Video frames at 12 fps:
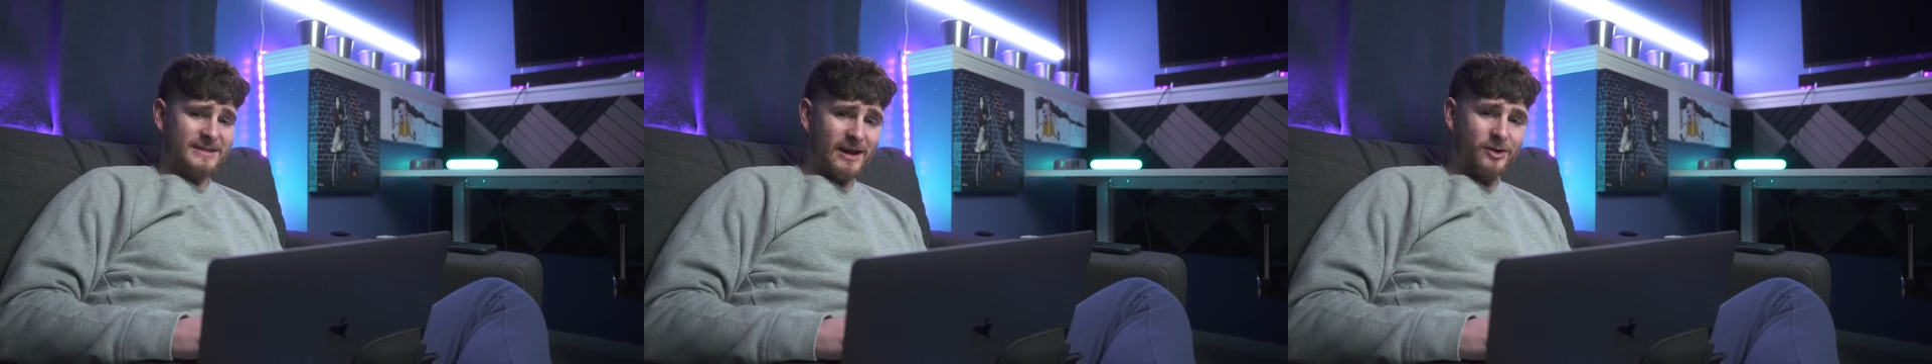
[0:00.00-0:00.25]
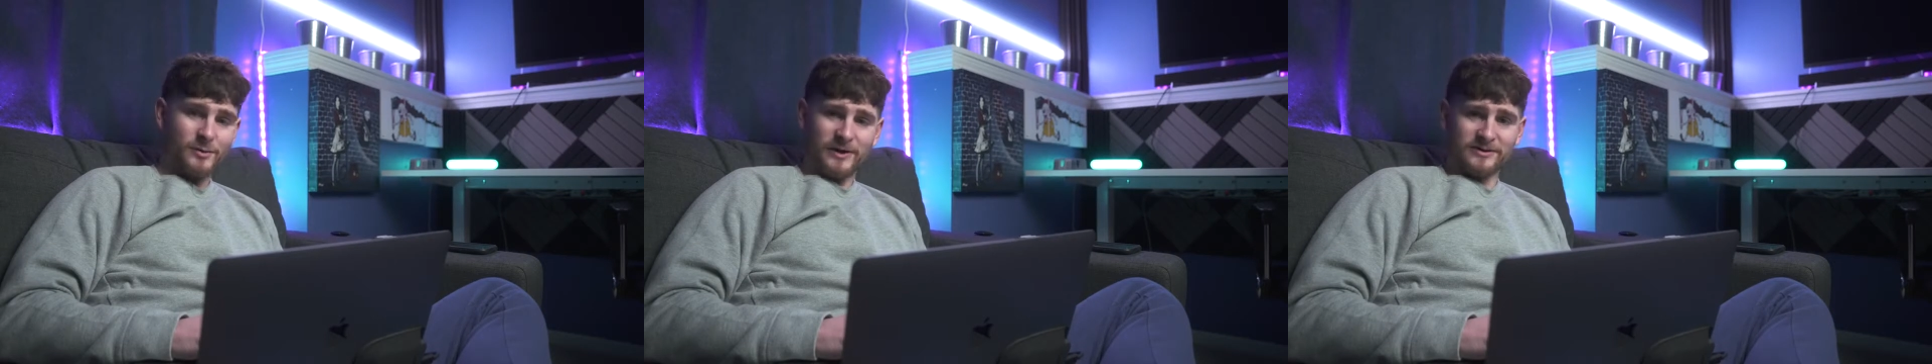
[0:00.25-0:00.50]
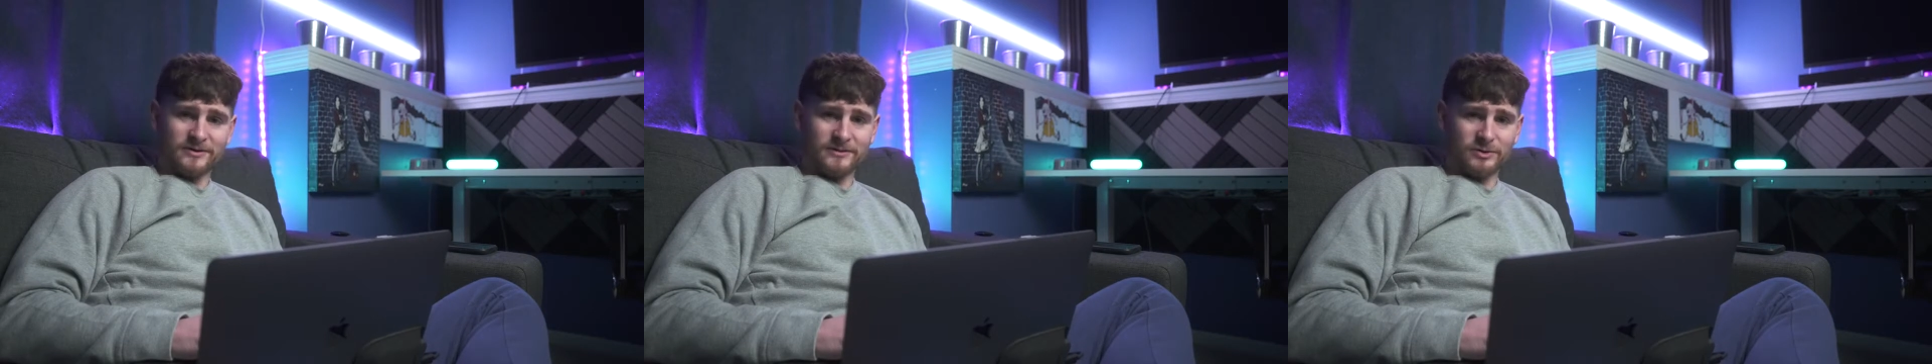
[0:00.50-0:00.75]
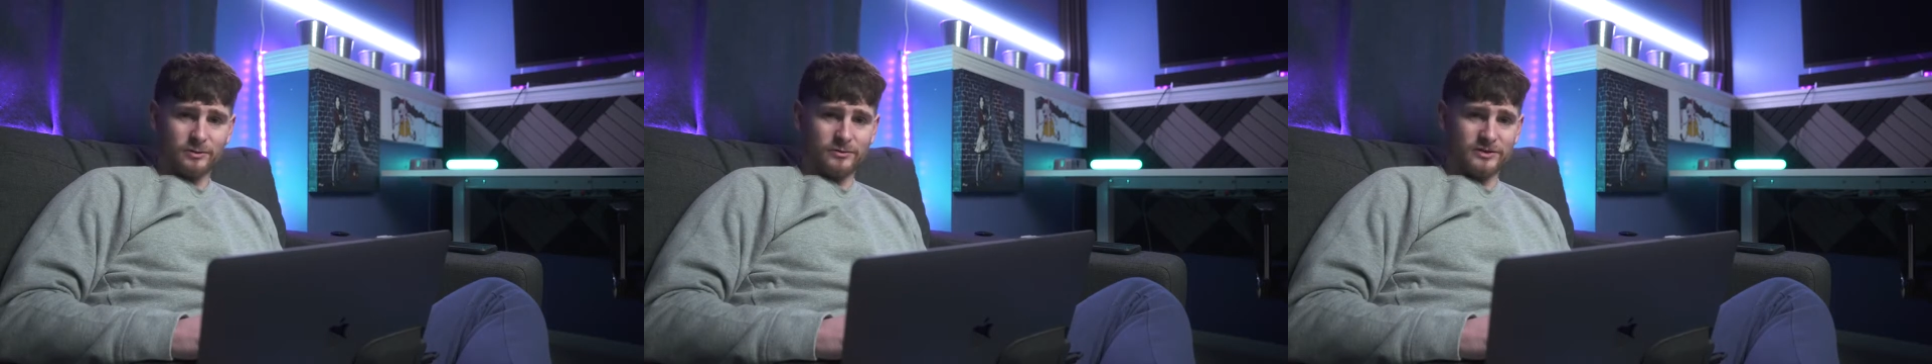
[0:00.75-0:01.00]
terabytes of
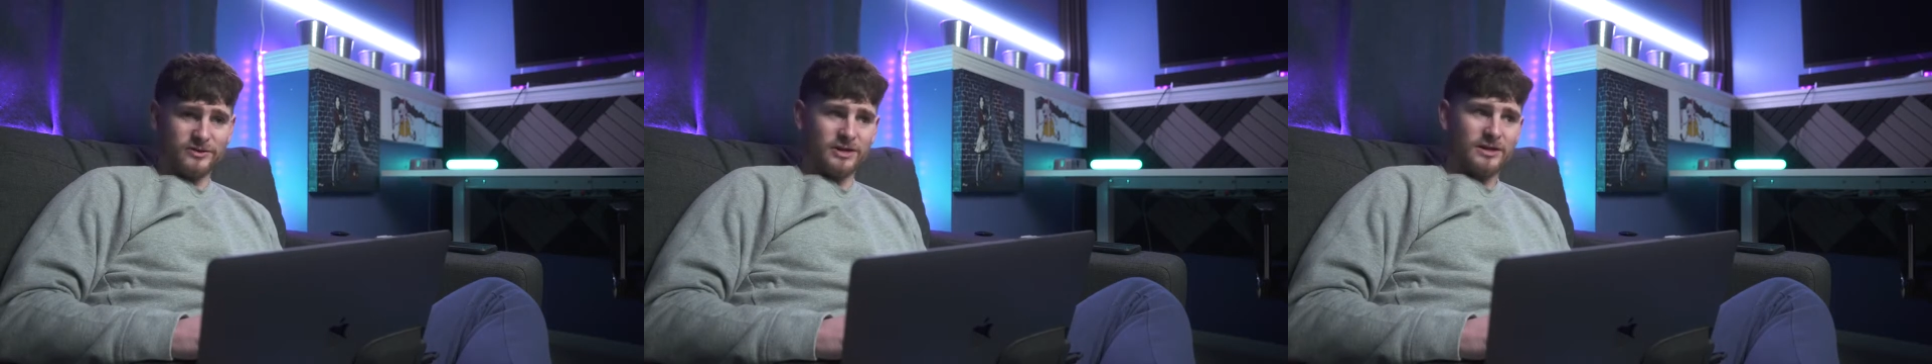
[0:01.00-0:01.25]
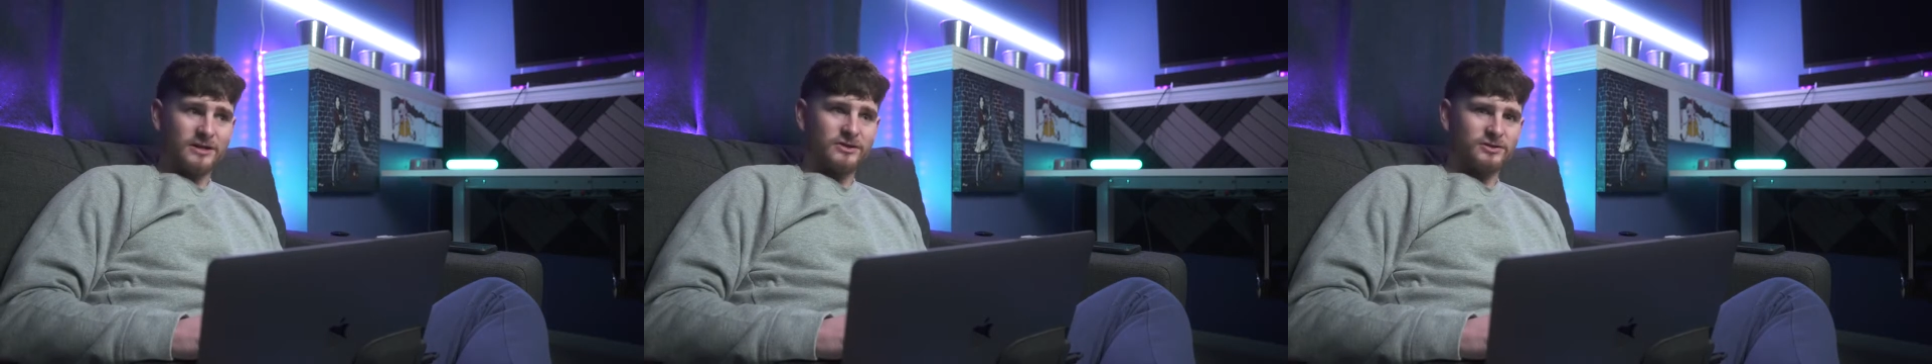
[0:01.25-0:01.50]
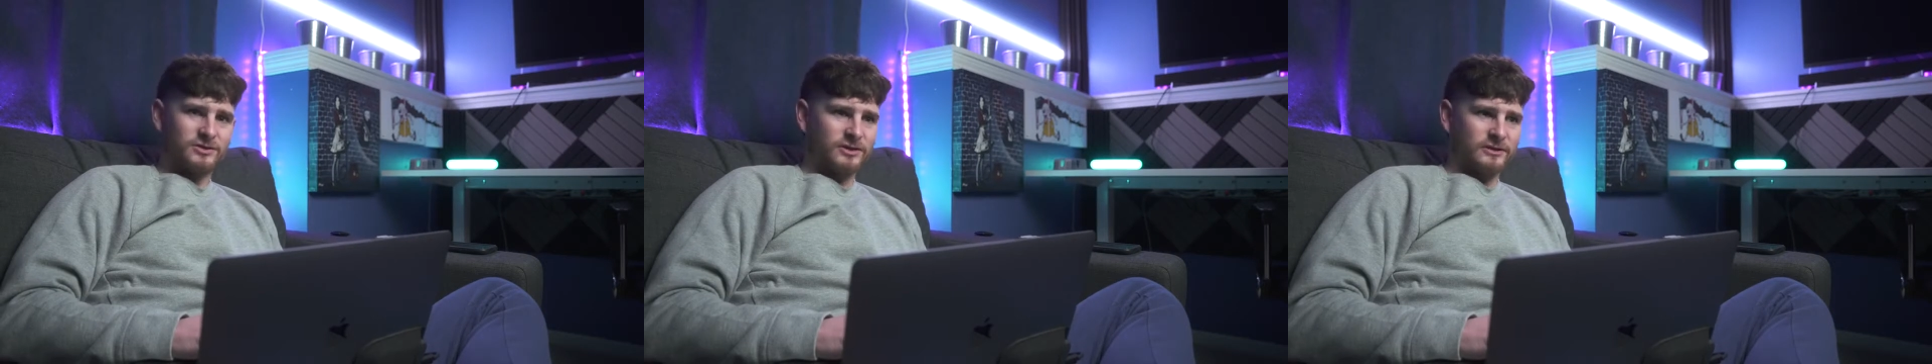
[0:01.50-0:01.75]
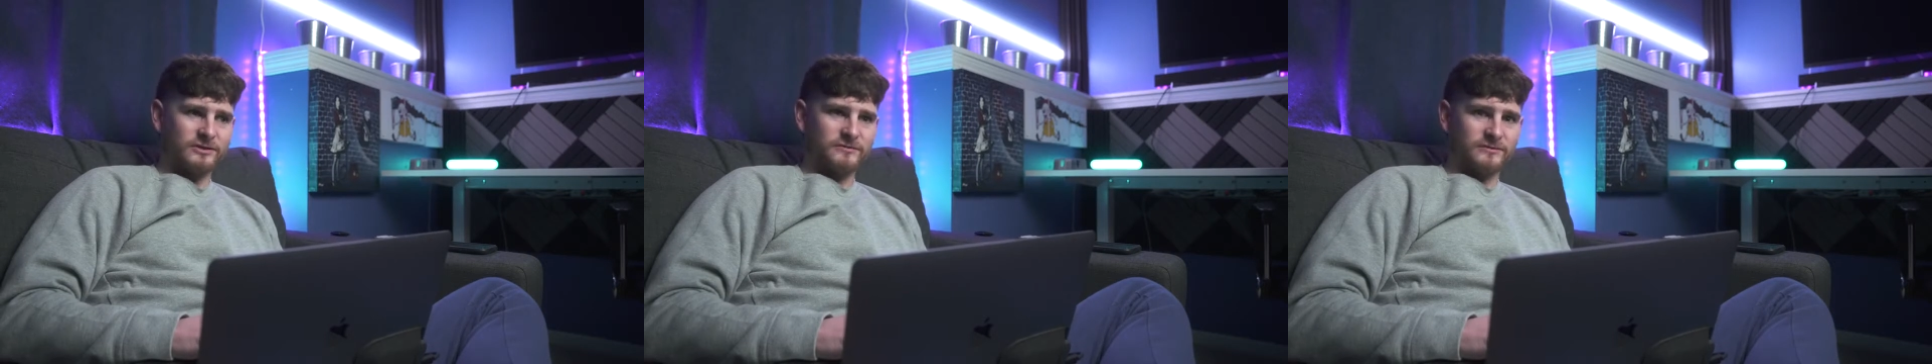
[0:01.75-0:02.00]
storage
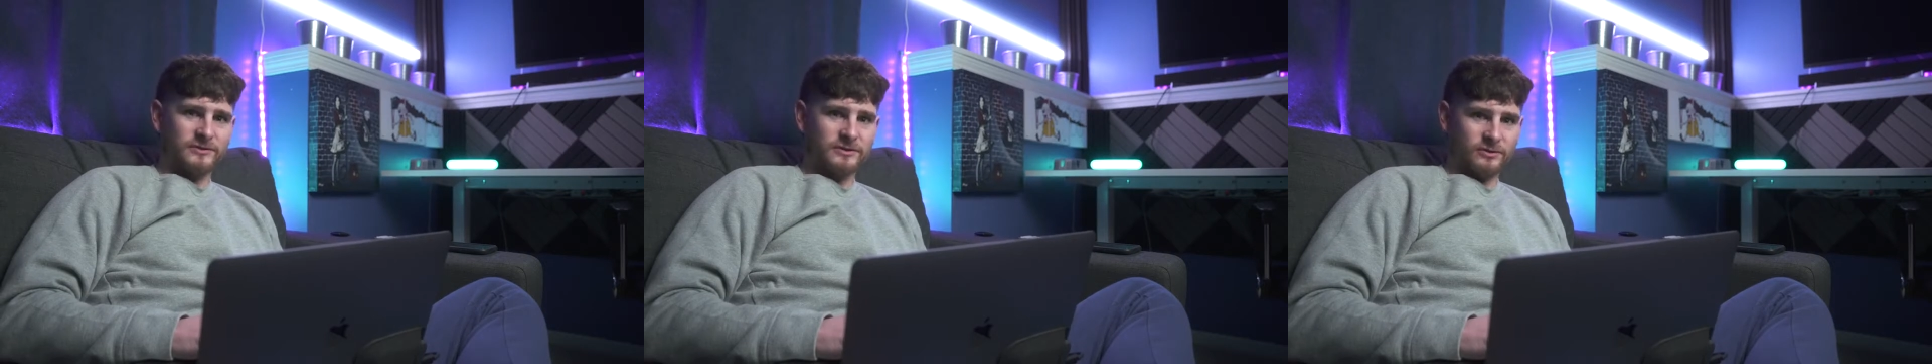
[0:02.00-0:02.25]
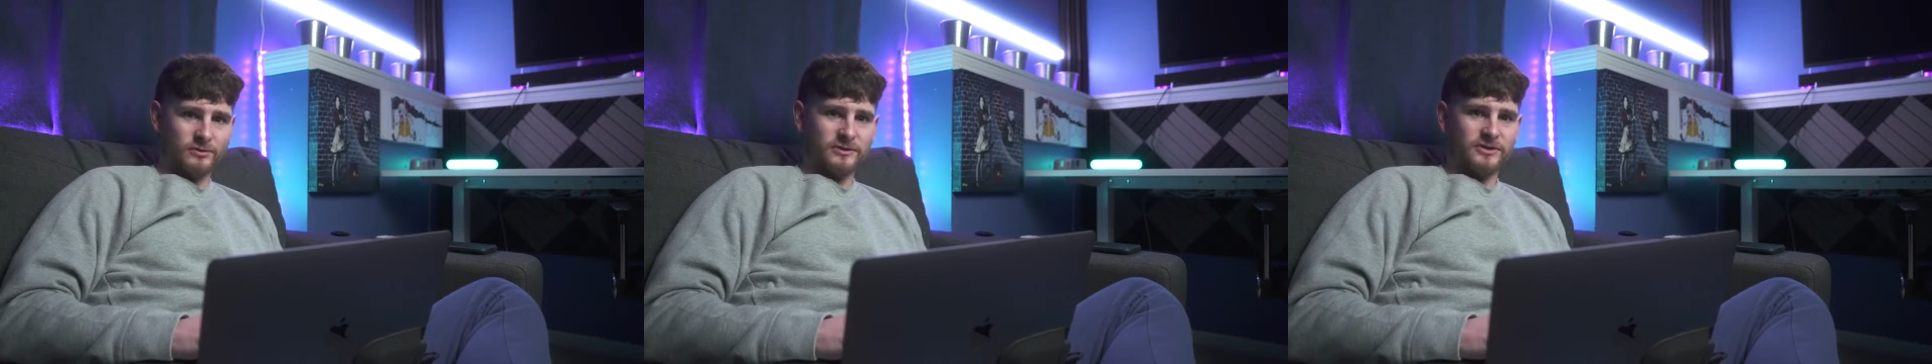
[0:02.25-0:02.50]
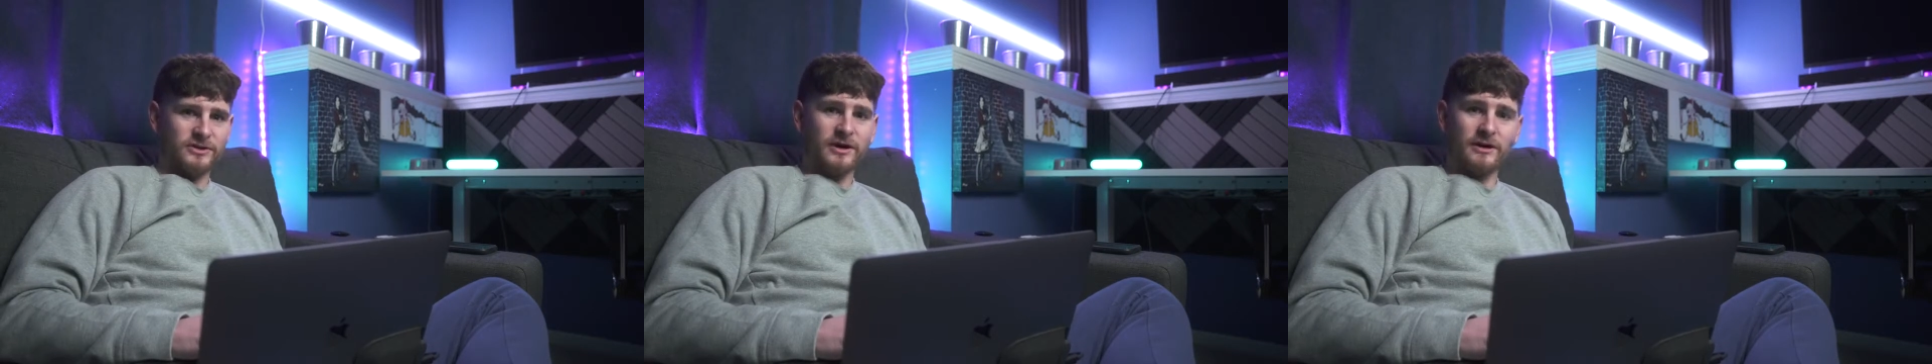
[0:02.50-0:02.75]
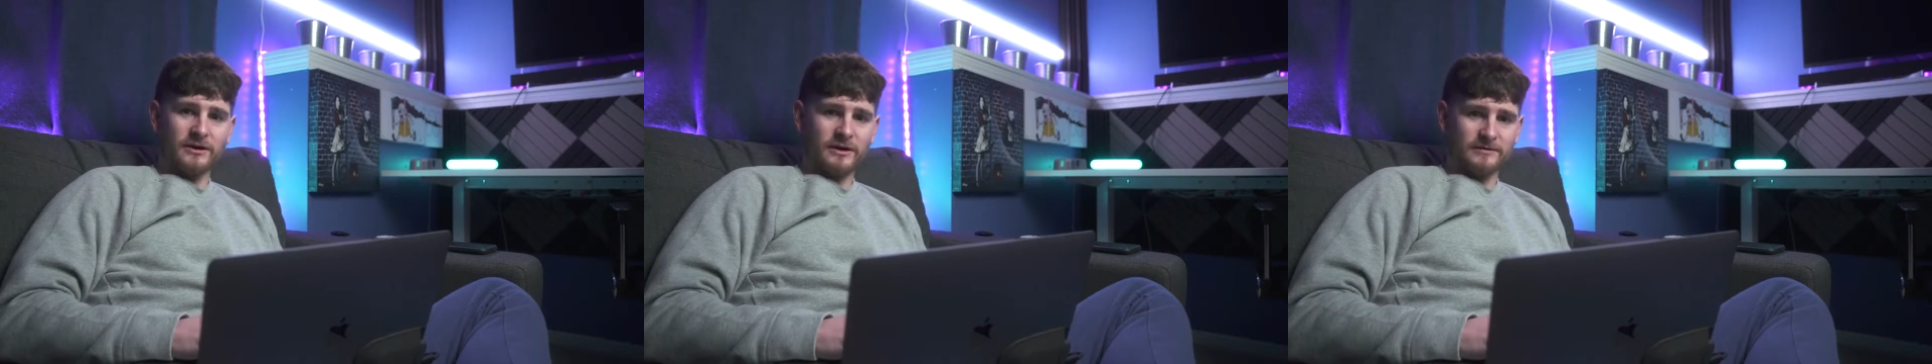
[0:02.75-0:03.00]
just for storage and
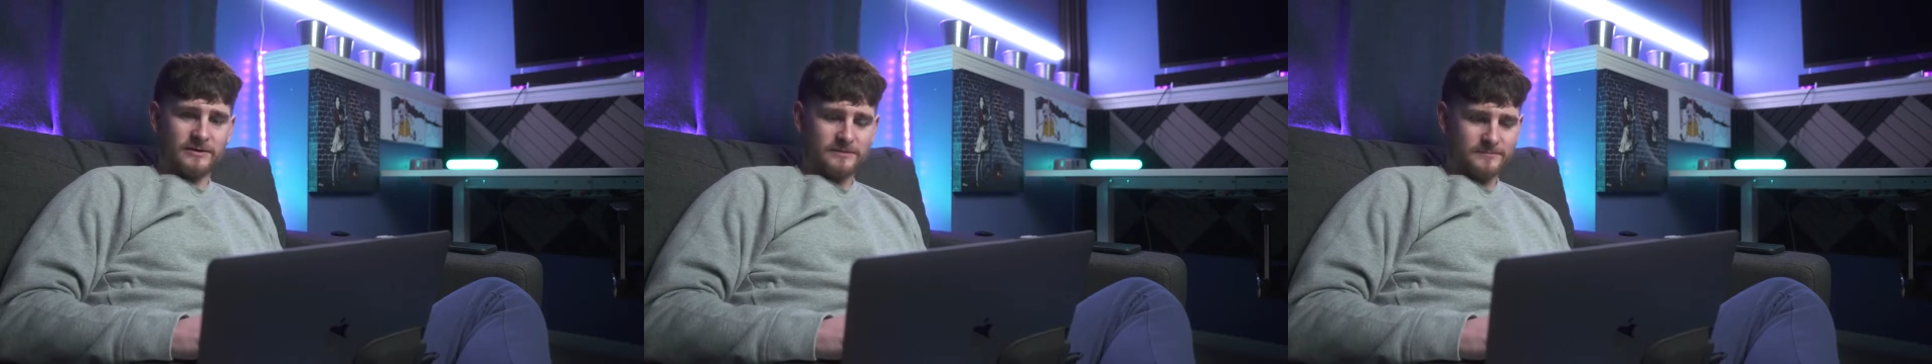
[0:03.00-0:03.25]
archiving.